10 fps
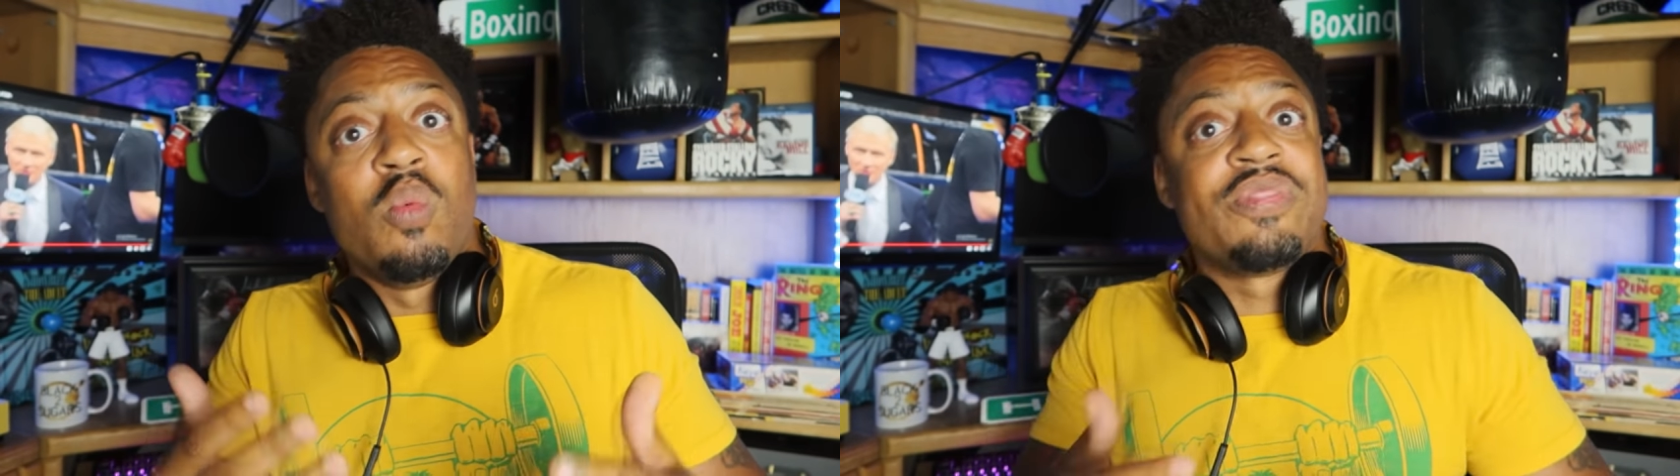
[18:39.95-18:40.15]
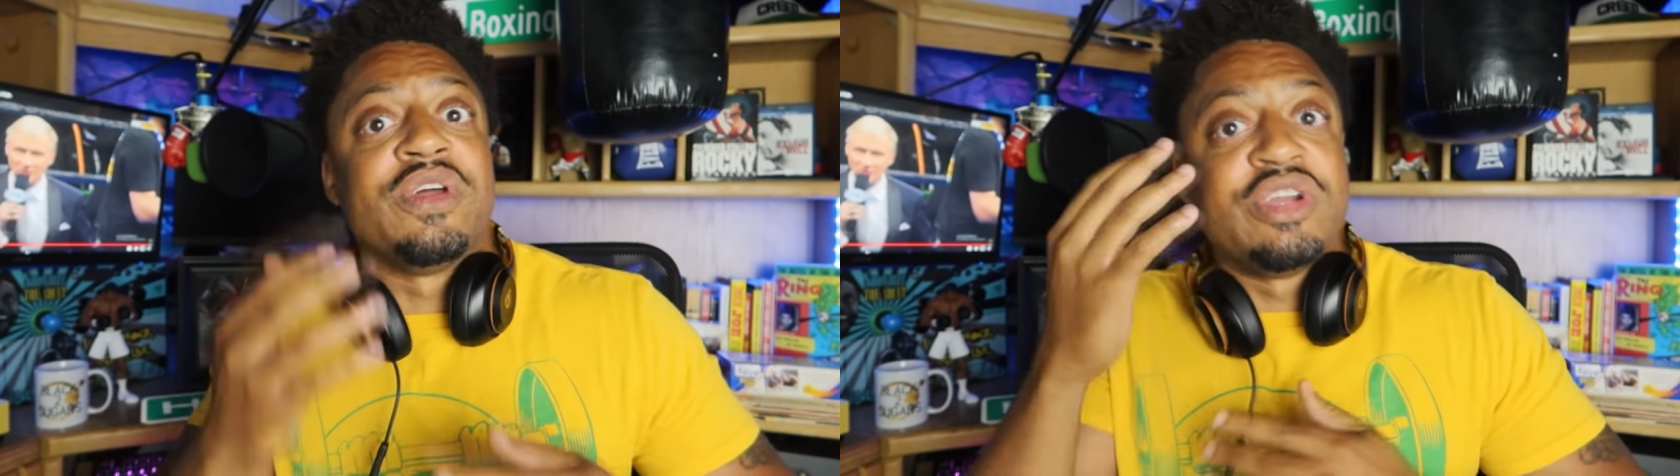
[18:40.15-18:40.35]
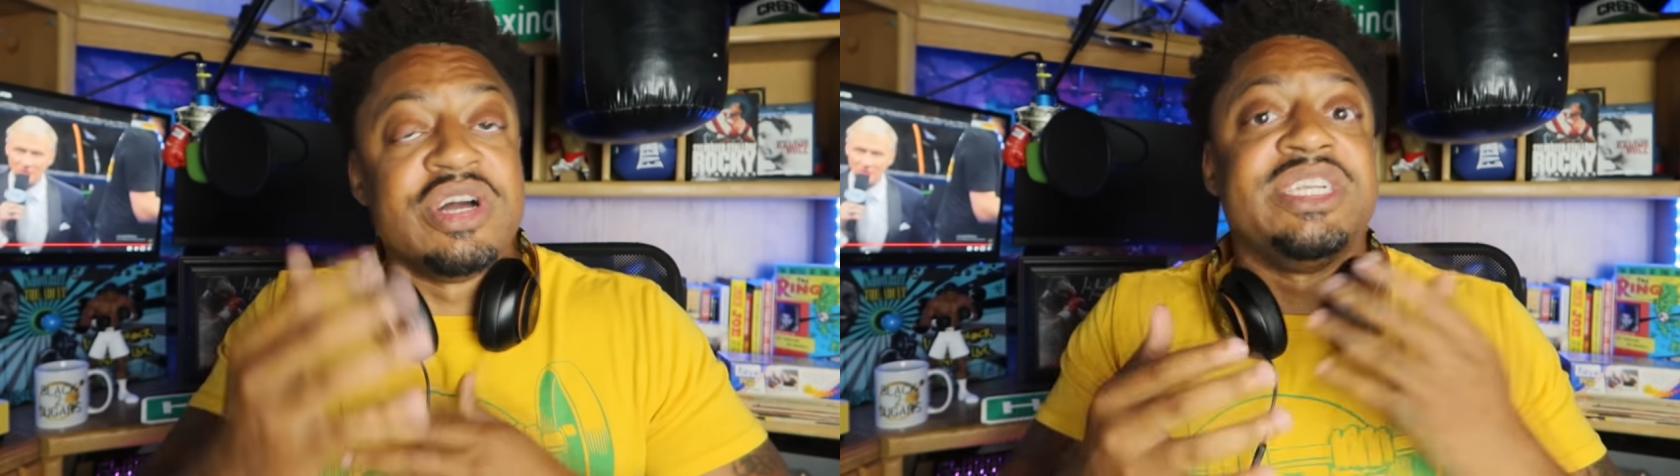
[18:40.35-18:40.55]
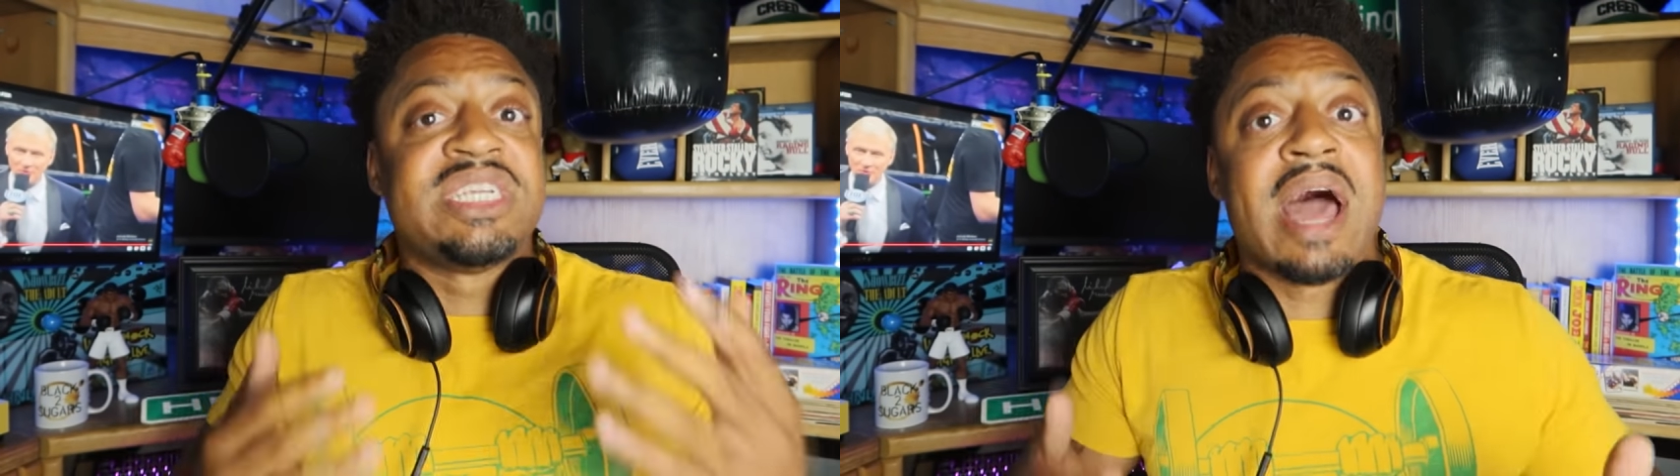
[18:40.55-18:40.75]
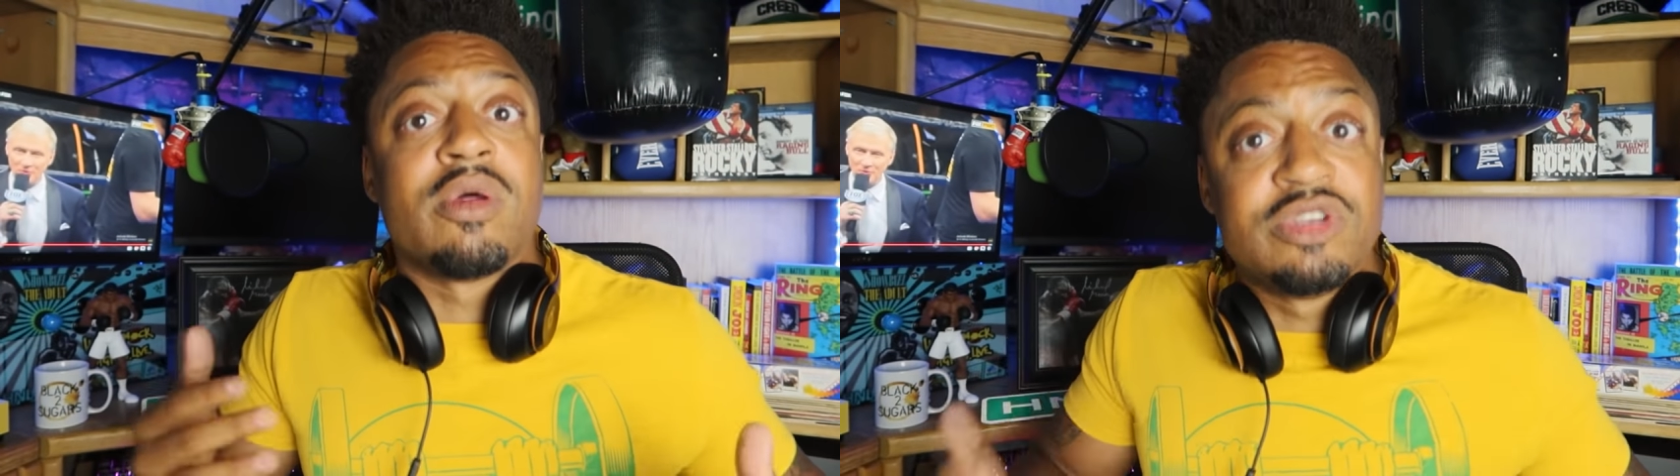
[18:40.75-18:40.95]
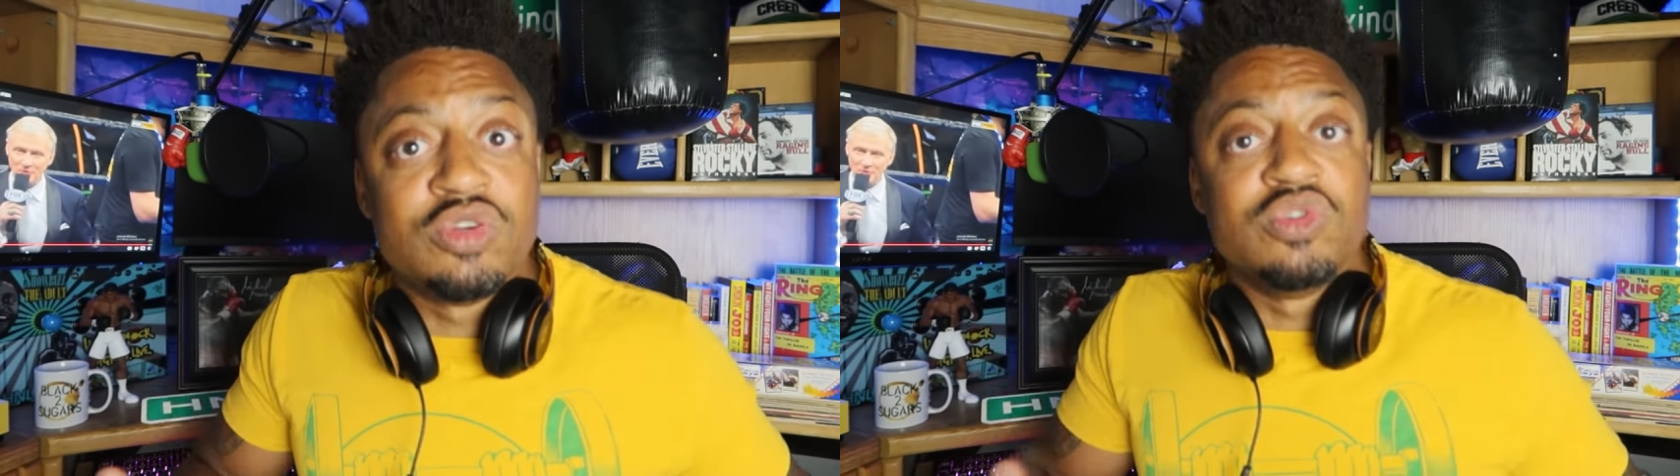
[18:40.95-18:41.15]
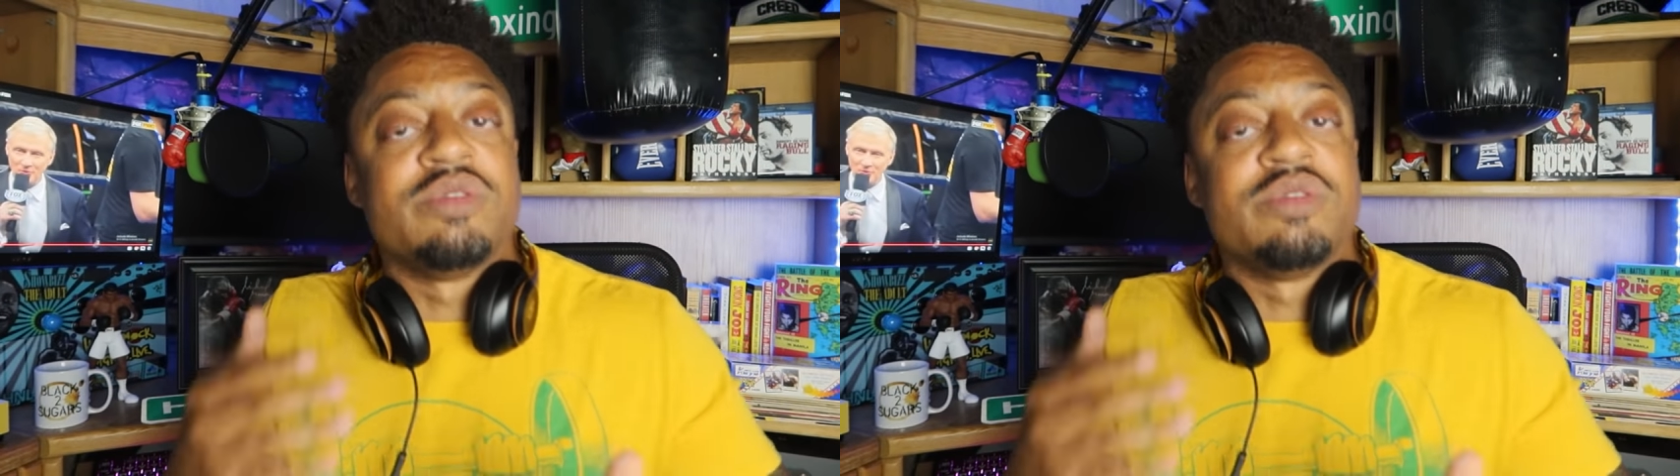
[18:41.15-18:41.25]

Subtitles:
with a good shot or two,